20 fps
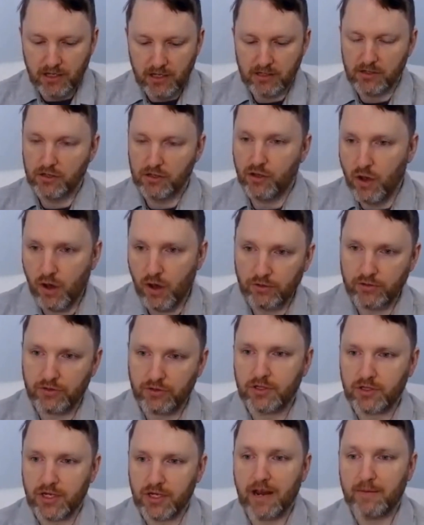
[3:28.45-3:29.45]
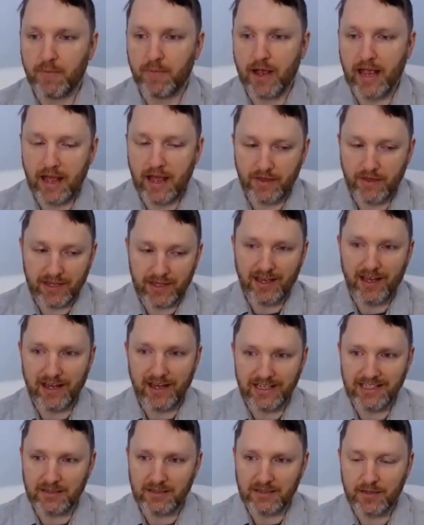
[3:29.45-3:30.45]
not shaped by how the
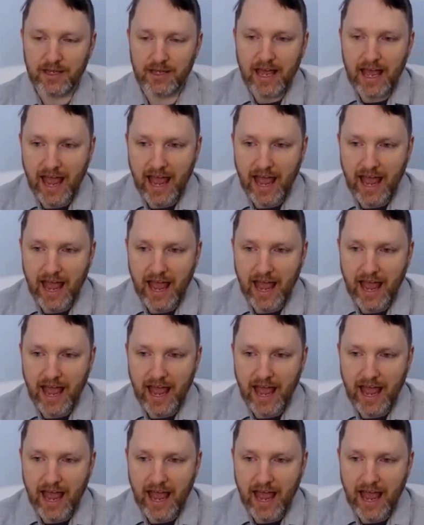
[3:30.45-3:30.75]
customer